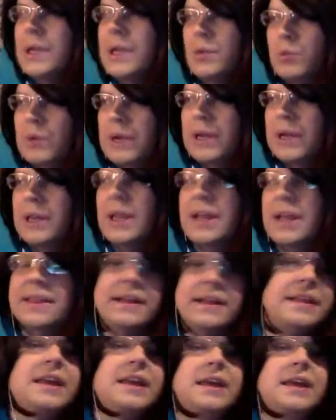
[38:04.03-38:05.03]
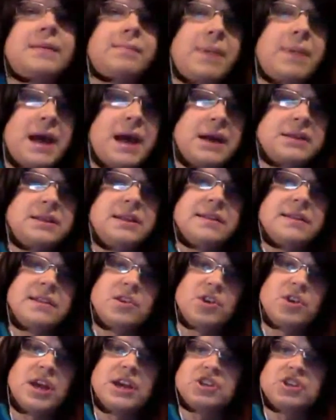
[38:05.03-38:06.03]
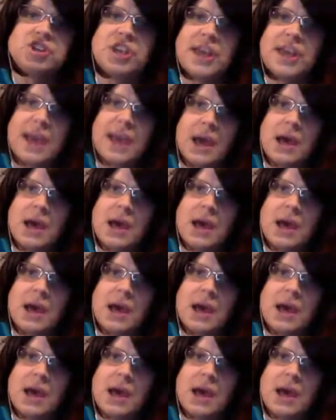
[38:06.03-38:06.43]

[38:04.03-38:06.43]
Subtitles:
realizing the impact these could actually have.